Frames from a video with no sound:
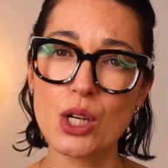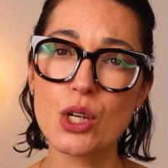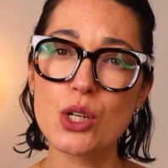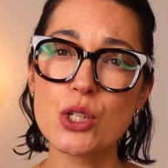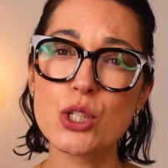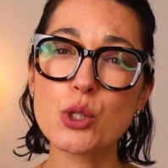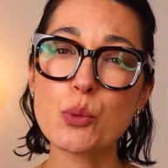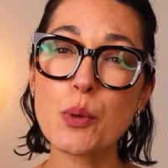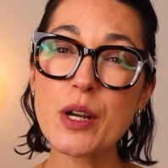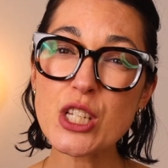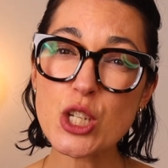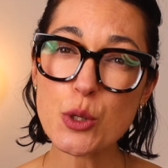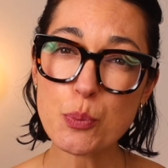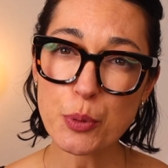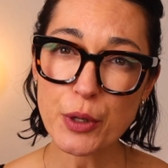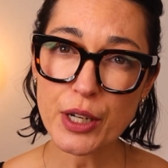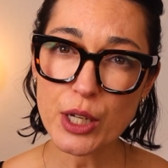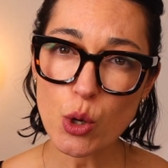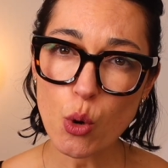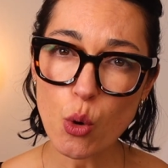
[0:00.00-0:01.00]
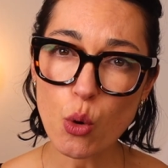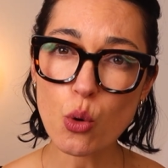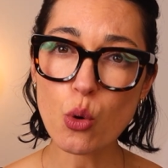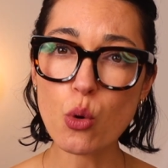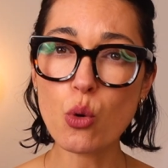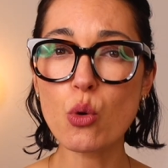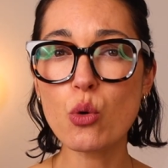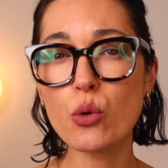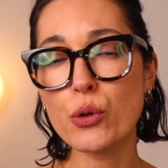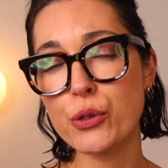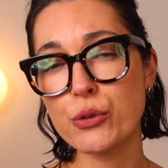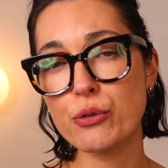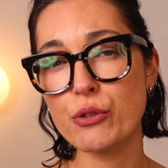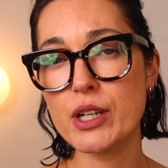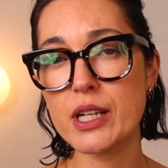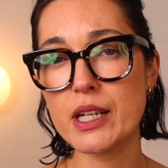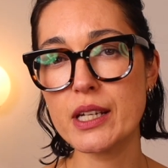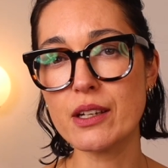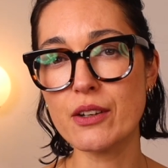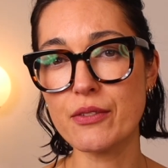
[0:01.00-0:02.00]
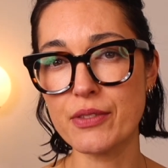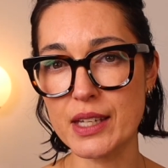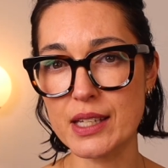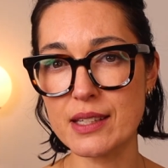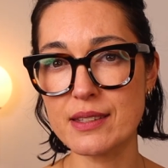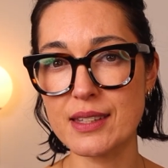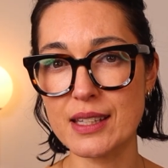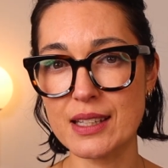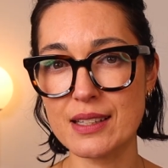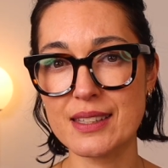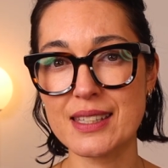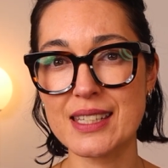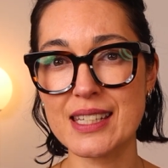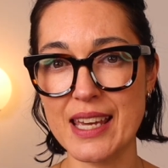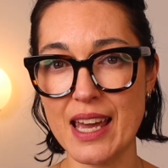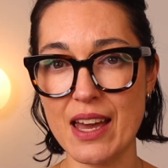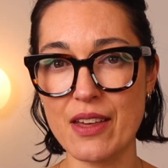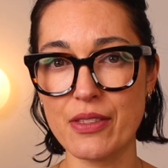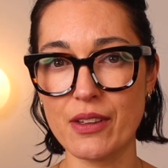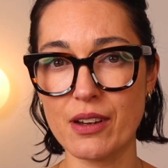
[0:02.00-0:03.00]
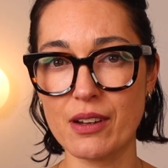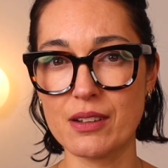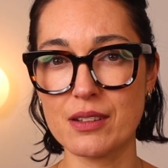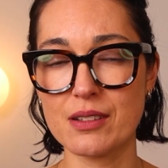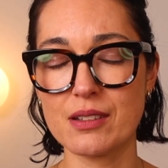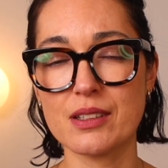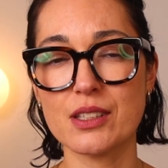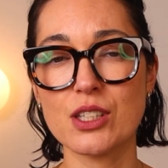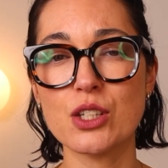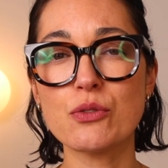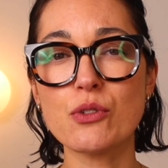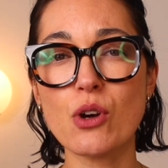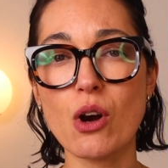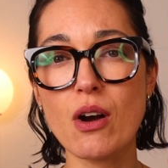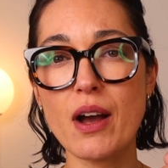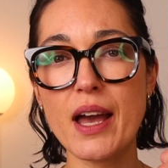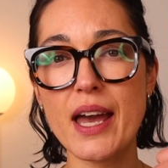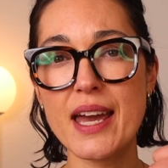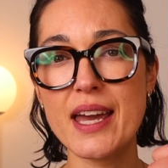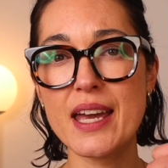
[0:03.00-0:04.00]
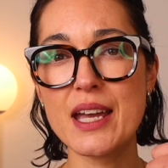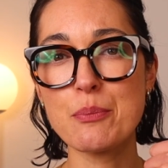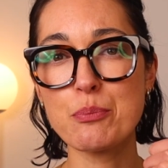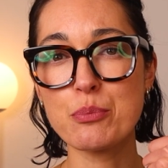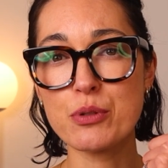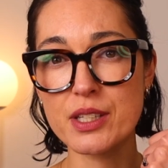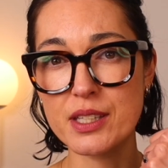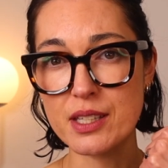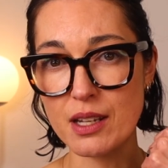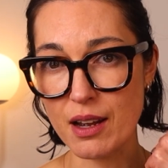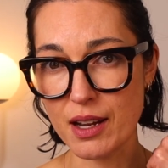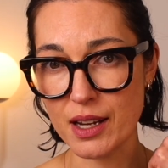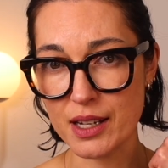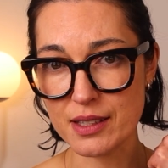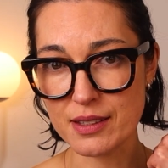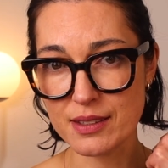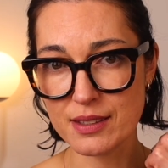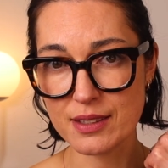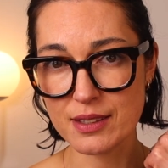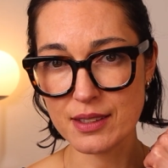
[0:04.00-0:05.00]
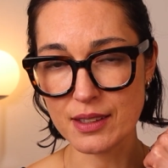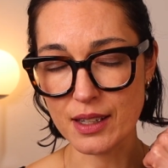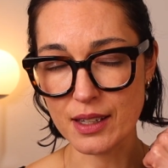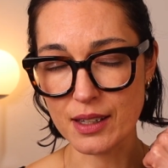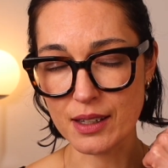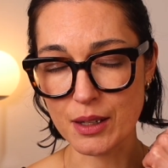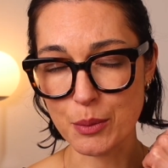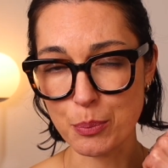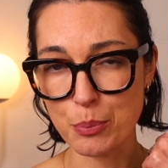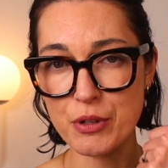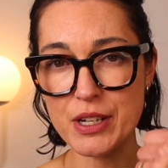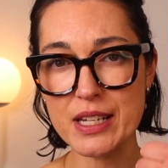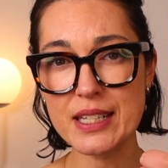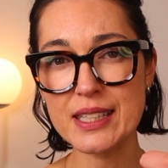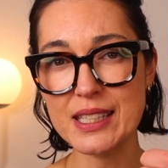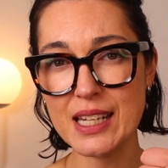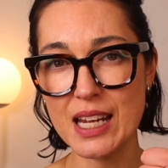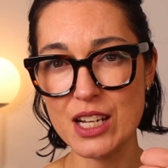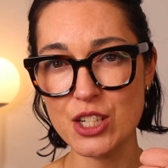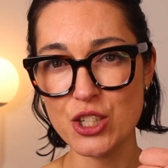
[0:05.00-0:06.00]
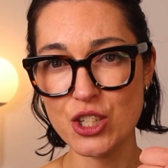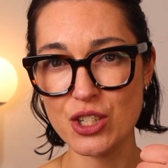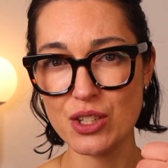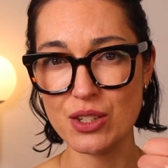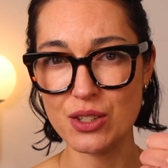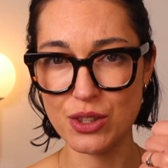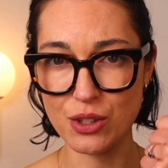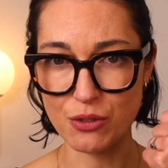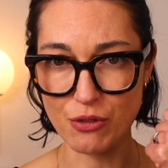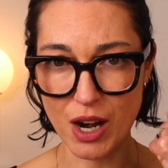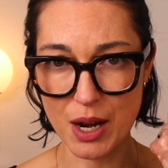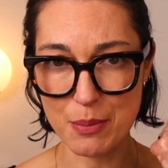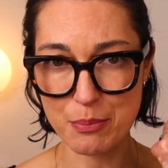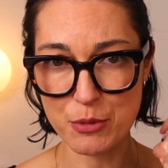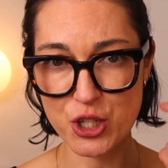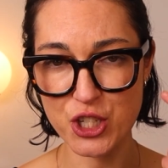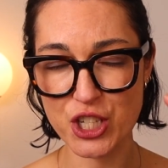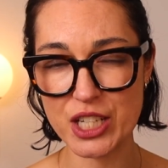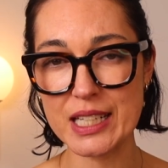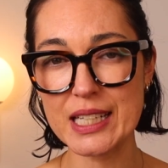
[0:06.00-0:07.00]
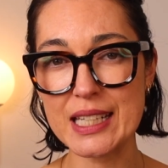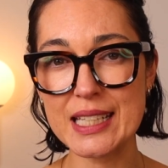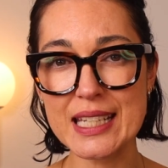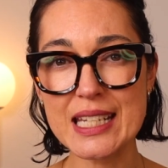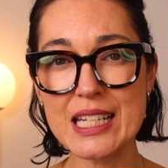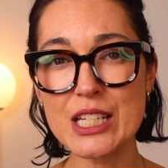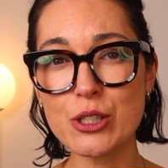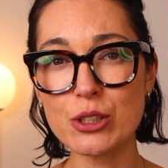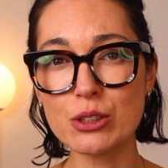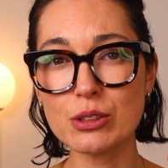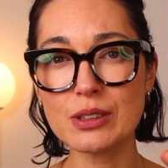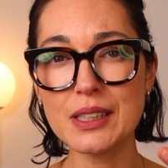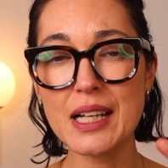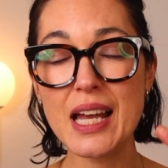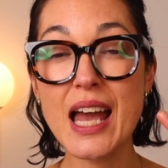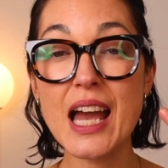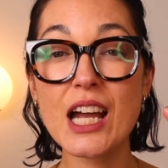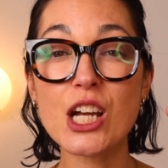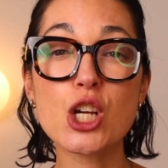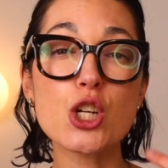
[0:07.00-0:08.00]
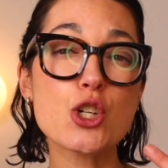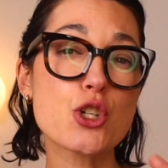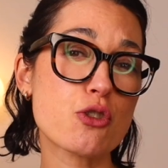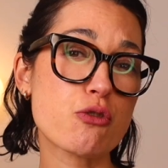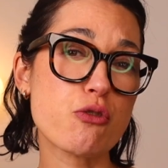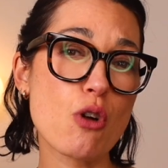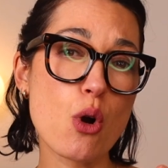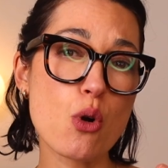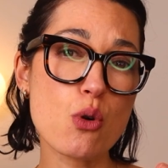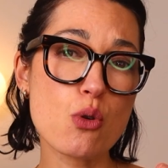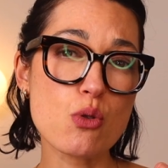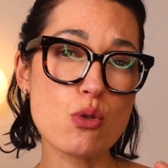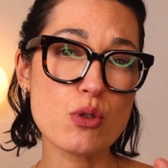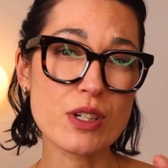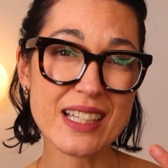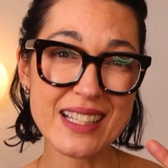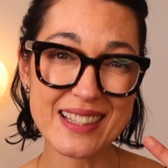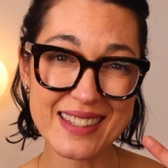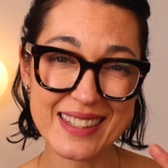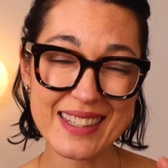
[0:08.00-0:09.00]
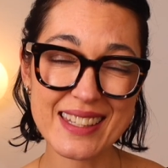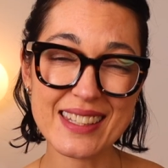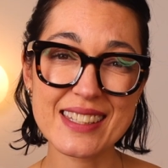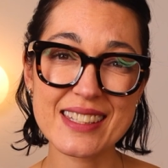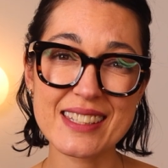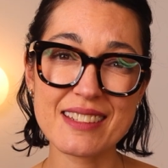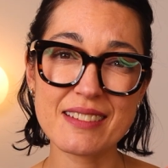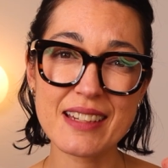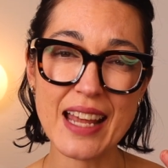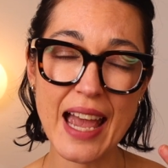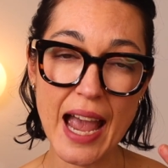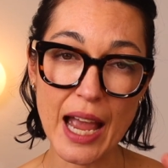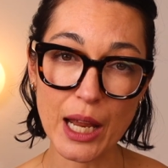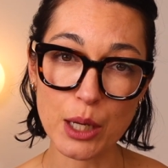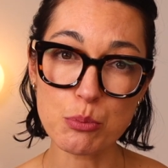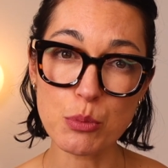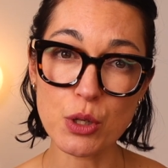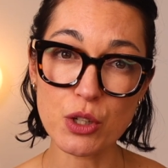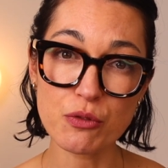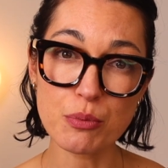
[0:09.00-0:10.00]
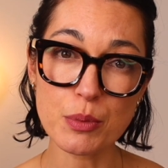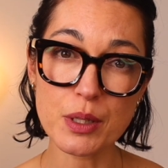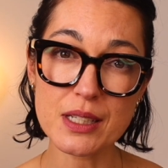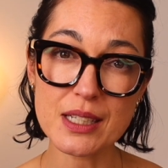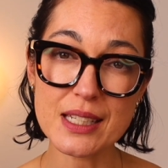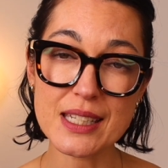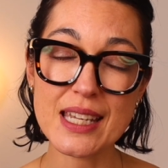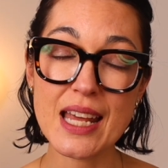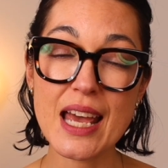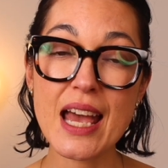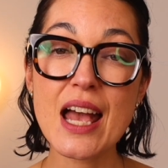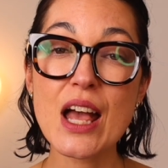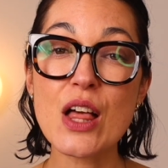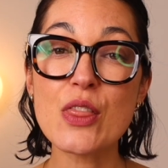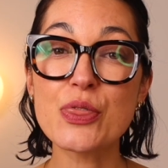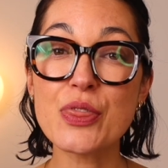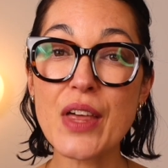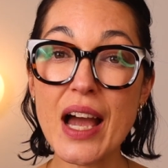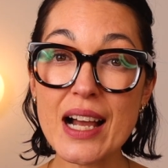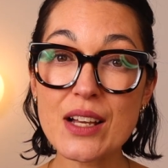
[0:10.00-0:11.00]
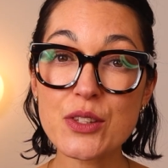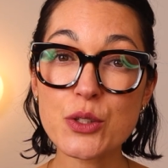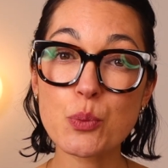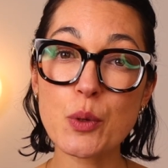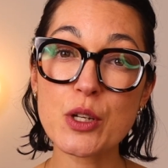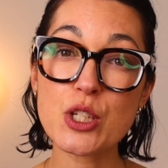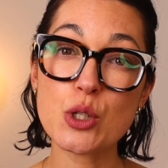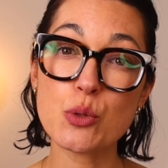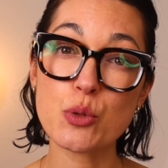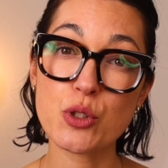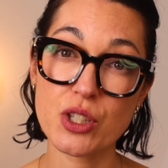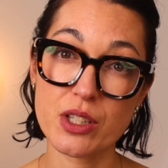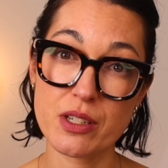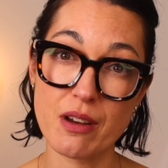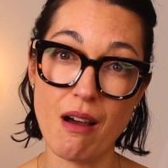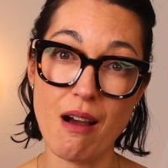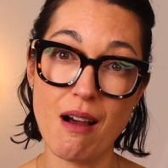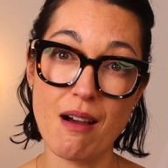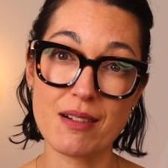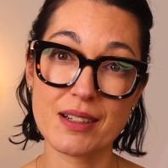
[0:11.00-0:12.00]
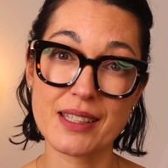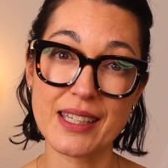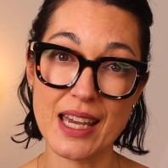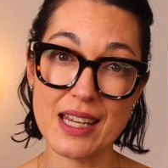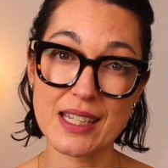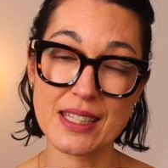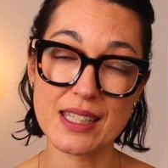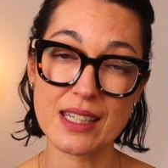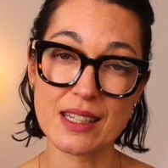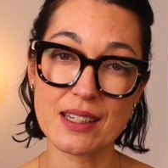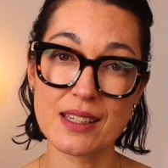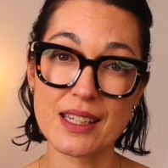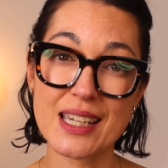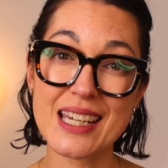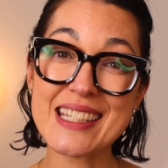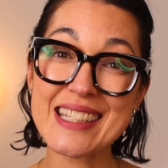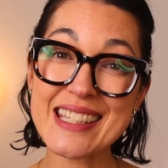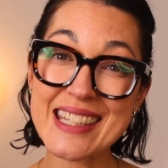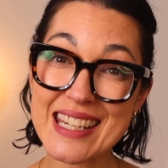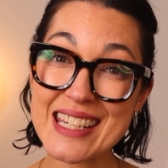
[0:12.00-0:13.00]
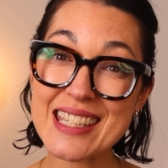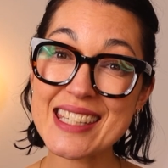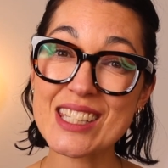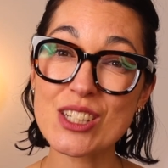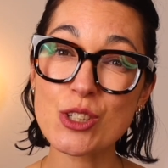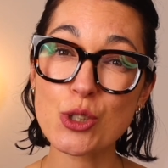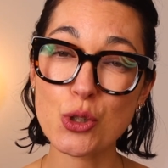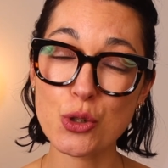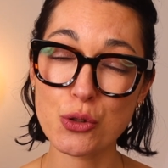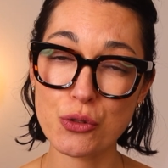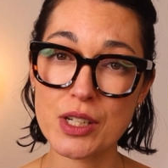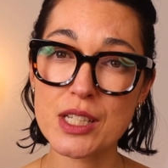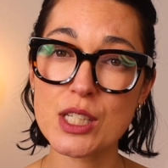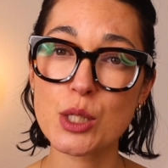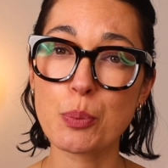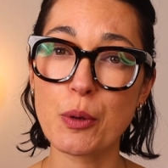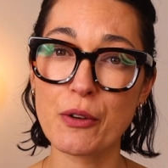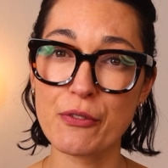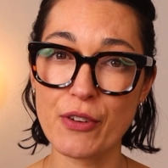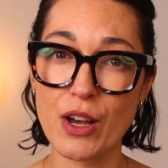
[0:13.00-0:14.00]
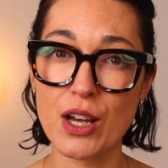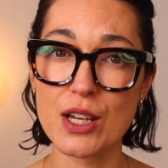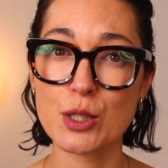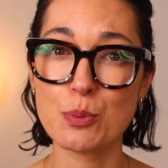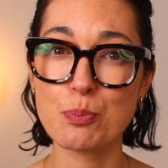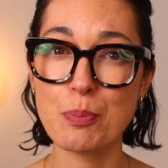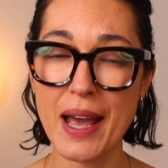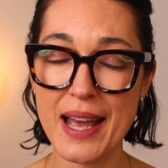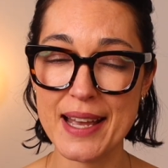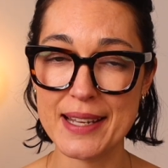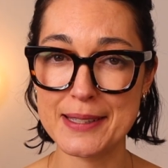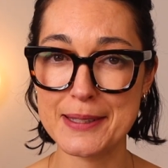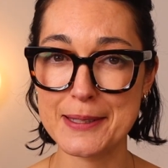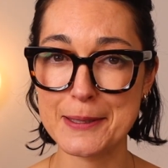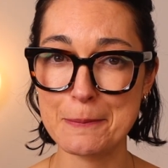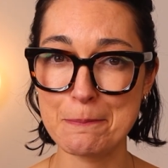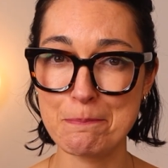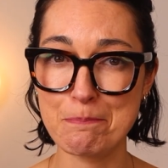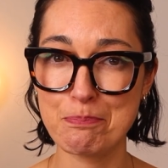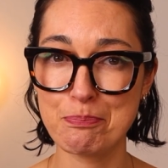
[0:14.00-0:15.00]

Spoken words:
So when you bring all three of these things together, you've got a precise pre-sketch, the right machine and needle, and controlled, consistent hand movement. That's when you start getting a decent, crisp first pass.